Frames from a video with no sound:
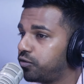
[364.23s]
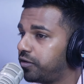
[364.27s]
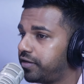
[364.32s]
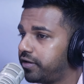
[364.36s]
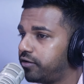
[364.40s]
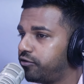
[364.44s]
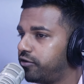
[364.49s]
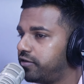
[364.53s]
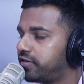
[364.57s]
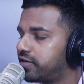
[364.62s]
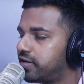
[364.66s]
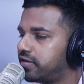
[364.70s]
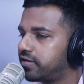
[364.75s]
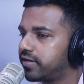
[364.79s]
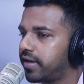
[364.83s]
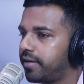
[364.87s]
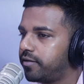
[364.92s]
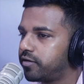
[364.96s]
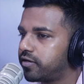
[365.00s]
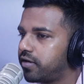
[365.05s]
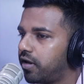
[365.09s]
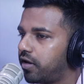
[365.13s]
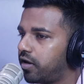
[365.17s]
Within recent
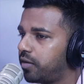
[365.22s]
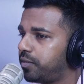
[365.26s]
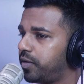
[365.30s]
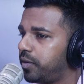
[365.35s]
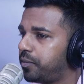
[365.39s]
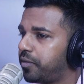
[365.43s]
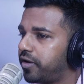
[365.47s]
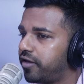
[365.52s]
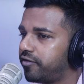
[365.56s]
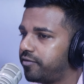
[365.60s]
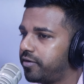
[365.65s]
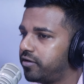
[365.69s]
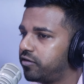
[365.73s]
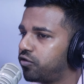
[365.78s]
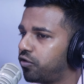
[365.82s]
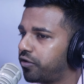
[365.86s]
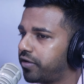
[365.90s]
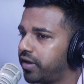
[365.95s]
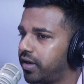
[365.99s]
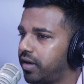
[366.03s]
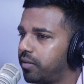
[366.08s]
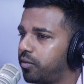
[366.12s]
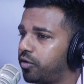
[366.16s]
times, a lot of people have been
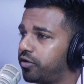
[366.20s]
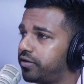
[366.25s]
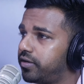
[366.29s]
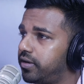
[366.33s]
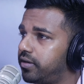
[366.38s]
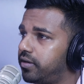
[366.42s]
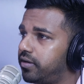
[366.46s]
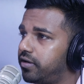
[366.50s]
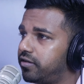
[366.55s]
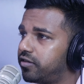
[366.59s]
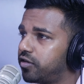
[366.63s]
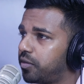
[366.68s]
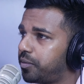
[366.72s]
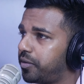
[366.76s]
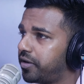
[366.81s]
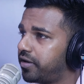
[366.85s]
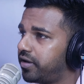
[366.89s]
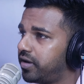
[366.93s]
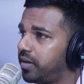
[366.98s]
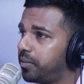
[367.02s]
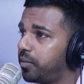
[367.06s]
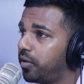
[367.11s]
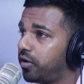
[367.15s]
talking about the topic
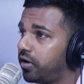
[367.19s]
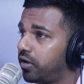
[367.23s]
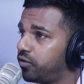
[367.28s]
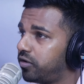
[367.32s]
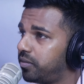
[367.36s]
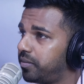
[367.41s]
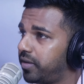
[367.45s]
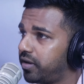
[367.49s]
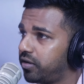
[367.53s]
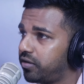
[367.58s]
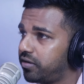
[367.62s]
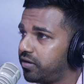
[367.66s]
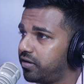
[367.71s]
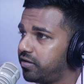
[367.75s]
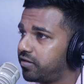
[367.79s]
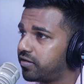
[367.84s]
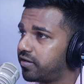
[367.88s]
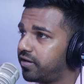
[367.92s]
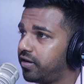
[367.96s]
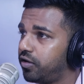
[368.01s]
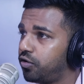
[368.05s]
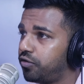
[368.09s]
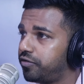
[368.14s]
of the Bollywood
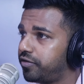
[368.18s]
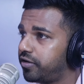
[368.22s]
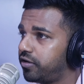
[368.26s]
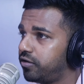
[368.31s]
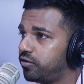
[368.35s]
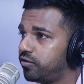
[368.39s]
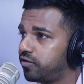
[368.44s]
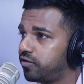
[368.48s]
melodies and the overuse.